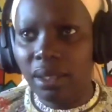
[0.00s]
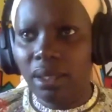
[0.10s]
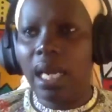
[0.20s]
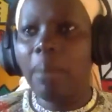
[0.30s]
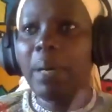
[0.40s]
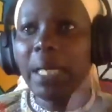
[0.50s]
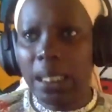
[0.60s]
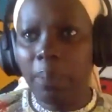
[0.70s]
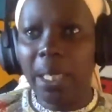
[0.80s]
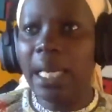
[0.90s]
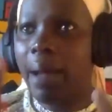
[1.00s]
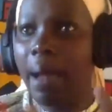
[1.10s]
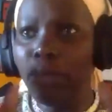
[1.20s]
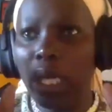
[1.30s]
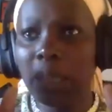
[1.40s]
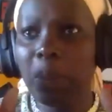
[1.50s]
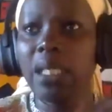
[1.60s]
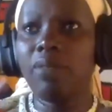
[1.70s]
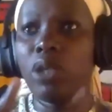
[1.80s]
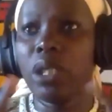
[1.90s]
and I'm not
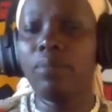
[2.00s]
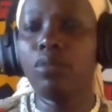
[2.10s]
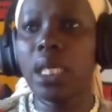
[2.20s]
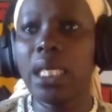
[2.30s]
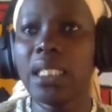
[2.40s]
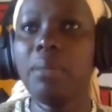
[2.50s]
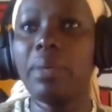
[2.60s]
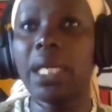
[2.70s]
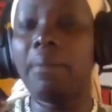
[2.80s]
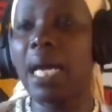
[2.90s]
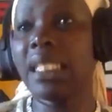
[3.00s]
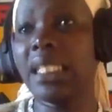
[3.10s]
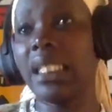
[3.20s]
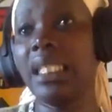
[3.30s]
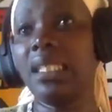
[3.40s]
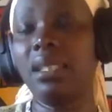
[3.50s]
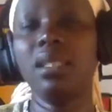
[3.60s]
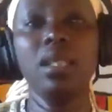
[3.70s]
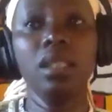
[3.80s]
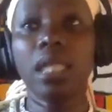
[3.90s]
expecting for them to say anything. But as a citizen,
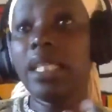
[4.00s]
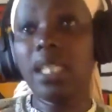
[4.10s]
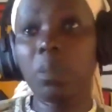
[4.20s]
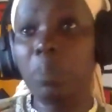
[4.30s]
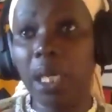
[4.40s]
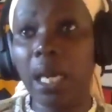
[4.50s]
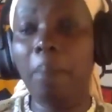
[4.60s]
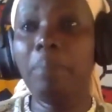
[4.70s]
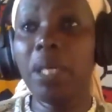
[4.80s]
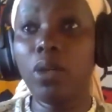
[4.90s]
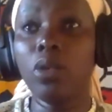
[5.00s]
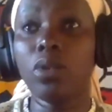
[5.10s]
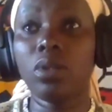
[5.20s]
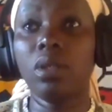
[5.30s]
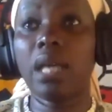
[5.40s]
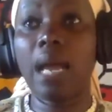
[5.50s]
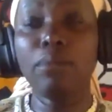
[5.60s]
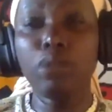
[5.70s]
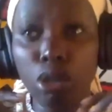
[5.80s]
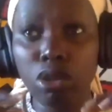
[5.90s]
I just speak up, because
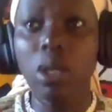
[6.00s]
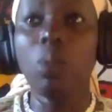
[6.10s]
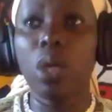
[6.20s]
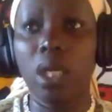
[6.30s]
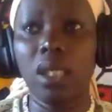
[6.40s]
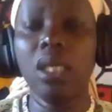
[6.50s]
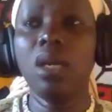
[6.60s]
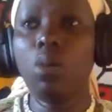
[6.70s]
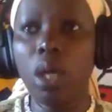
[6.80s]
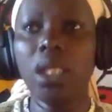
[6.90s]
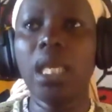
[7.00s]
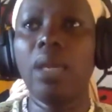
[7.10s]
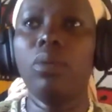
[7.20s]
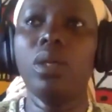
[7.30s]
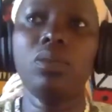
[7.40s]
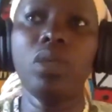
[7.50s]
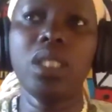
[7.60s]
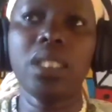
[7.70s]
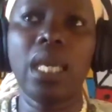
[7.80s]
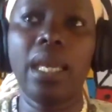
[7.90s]
I'm sure someone one day will
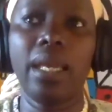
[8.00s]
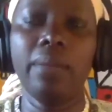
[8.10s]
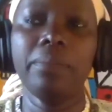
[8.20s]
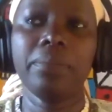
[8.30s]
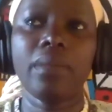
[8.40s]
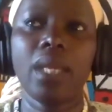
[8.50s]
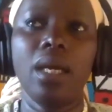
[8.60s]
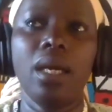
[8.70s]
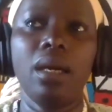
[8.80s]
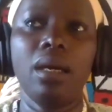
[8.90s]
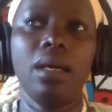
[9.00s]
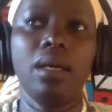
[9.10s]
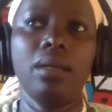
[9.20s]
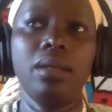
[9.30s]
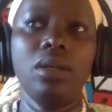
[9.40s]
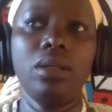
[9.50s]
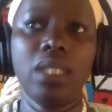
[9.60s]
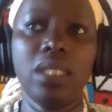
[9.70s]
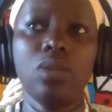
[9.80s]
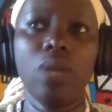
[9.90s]
say,
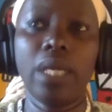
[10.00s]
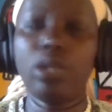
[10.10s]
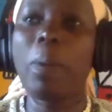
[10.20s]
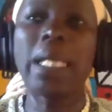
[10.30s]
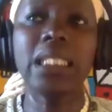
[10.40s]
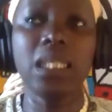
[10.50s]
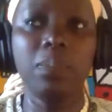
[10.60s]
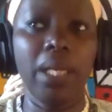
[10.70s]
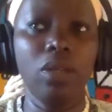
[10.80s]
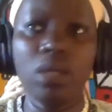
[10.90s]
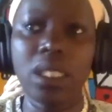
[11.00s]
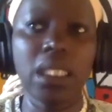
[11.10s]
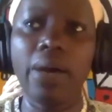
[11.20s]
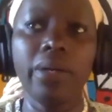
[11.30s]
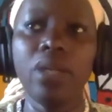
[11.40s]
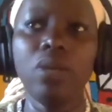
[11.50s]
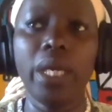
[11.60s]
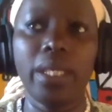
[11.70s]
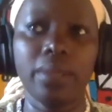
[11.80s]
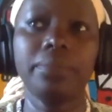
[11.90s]
this is right. So participate. Don't sit down and wait.